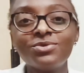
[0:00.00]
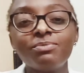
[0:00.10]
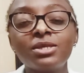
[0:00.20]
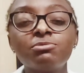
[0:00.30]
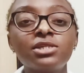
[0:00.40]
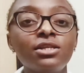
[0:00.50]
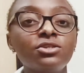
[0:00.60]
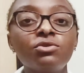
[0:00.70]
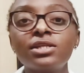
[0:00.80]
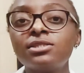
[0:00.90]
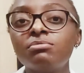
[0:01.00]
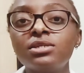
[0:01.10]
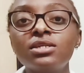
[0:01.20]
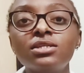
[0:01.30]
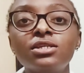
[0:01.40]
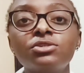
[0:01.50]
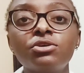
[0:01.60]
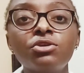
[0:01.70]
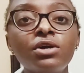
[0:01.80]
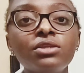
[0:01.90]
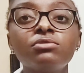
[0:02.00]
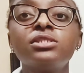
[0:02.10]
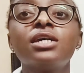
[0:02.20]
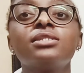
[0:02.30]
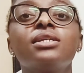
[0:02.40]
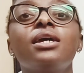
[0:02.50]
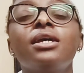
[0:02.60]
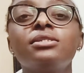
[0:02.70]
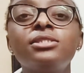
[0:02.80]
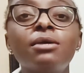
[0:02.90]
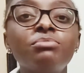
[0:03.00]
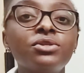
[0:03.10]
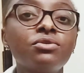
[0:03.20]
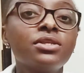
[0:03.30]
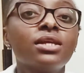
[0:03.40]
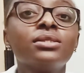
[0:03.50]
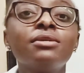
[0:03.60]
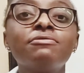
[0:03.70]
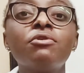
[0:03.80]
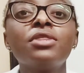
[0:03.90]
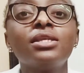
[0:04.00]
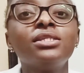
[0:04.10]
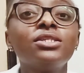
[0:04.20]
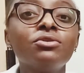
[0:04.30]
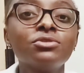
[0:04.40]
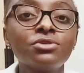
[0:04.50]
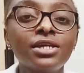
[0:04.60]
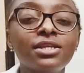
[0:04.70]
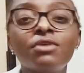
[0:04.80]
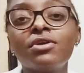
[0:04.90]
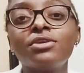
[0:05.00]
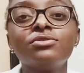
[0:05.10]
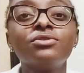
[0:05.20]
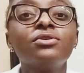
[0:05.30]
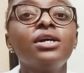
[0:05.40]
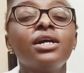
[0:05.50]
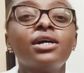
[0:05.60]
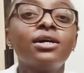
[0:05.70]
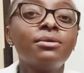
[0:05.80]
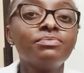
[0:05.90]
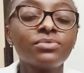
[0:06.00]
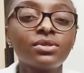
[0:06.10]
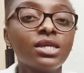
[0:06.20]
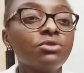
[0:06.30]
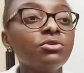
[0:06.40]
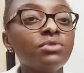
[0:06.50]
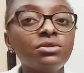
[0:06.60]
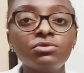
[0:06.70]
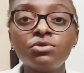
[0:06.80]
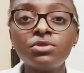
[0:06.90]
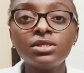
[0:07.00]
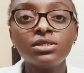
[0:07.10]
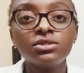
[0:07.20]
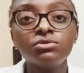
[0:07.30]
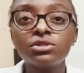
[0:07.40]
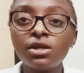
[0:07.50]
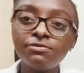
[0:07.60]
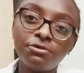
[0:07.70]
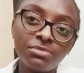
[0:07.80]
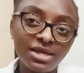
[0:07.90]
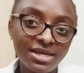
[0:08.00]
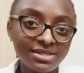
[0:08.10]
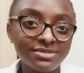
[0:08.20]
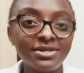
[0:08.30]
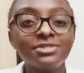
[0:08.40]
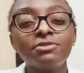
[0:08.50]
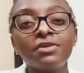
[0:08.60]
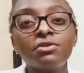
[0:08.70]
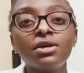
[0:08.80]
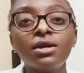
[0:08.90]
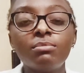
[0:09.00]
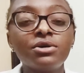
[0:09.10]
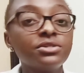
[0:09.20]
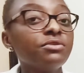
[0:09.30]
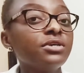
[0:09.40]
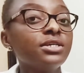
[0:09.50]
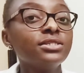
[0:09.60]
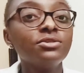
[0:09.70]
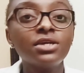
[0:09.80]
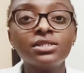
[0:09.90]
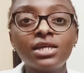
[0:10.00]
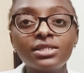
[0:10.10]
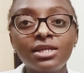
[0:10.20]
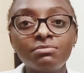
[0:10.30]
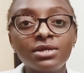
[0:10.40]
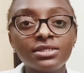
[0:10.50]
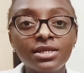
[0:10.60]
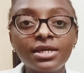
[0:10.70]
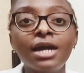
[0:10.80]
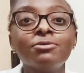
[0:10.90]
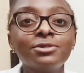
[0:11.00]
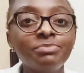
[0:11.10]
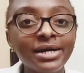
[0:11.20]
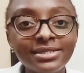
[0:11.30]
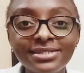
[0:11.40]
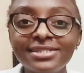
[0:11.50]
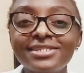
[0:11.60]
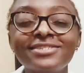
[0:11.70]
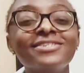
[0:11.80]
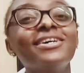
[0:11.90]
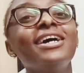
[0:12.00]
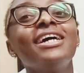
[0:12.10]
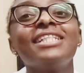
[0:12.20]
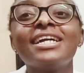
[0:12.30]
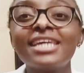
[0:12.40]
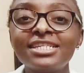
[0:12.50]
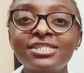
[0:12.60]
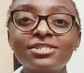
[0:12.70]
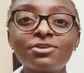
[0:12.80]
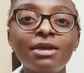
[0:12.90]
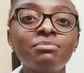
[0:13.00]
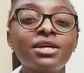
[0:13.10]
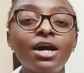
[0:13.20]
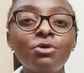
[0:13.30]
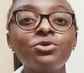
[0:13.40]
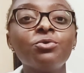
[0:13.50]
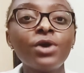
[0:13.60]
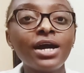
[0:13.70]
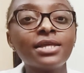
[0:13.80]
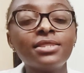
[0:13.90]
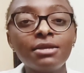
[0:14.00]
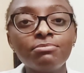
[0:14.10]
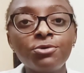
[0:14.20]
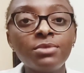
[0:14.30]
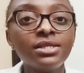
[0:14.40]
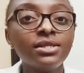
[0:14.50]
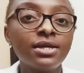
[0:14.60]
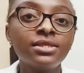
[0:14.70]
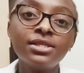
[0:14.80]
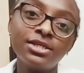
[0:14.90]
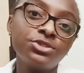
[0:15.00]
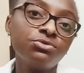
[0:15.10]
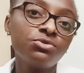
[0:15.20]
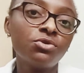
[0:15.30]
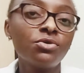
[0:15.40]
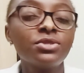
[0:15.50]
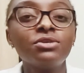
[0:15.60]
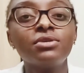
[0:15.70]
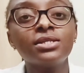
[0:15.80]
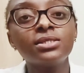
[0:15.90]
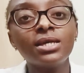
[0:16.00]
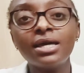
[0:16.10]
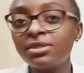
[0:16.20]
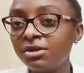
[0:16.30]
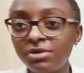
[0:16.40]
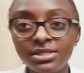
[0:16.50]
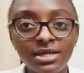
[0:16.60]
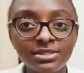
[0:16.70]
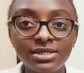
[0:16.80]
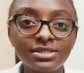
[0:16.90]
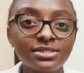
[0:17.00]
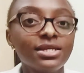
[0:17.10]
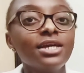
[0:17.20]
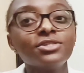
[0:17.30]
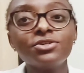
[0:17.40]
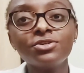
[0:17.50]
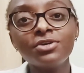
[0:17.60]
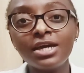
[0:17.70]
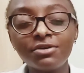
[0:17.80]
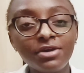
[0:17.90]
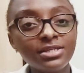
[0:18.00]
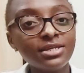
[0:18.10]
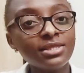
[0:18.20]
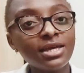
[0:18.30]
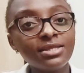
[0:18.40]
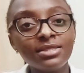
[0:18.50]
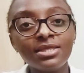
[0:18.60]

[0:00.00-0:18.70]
especially towards the beginning. So you don't want to just jump into it and give all the details right away, A good way to do this is to start from the end, right? So if you're talking about a race, you can just start by saying, I was panting, like you're describing how you were at that moment, and then as you go, then you can say the race had just, so you're creating that